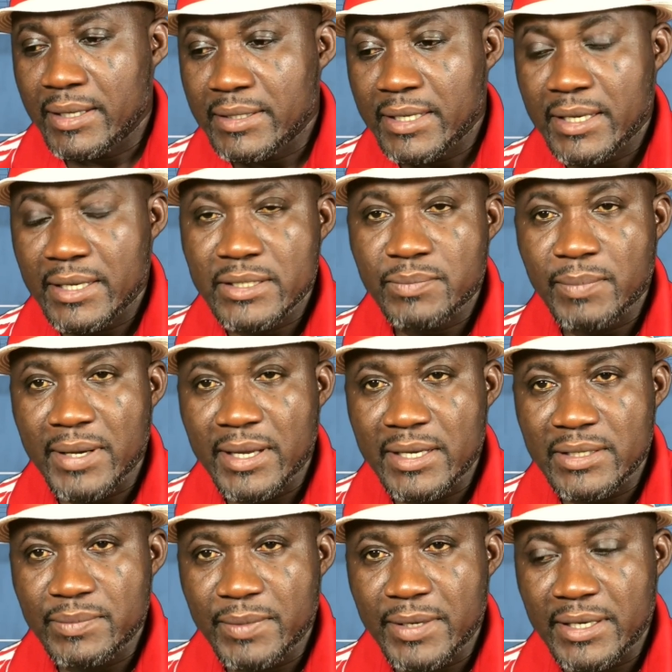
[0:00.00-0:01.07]
tennis
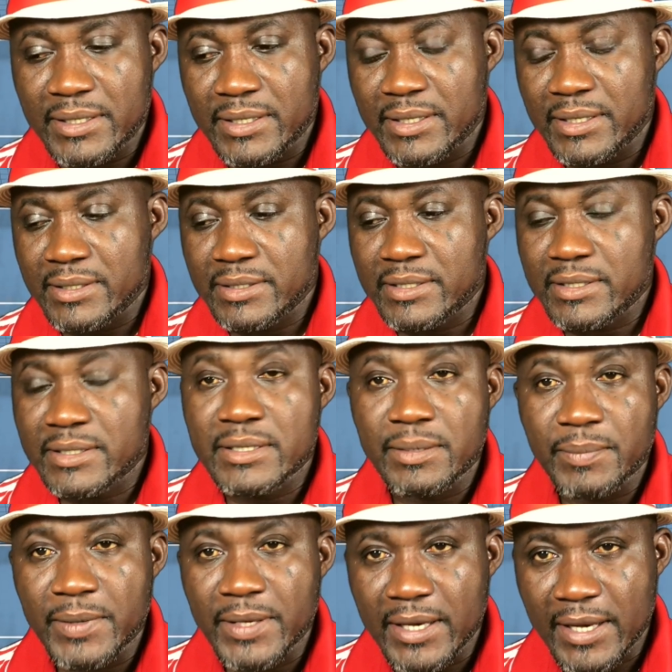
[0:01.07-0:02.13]
management
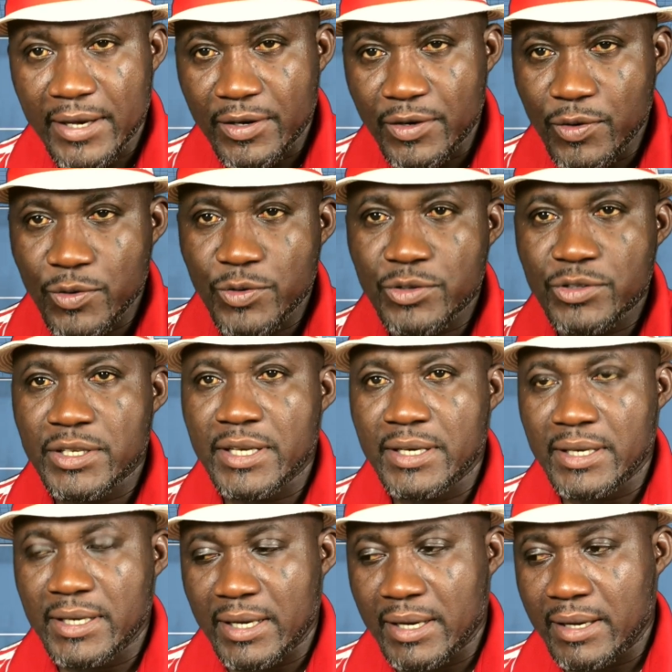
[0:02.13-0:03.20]
system that I use, and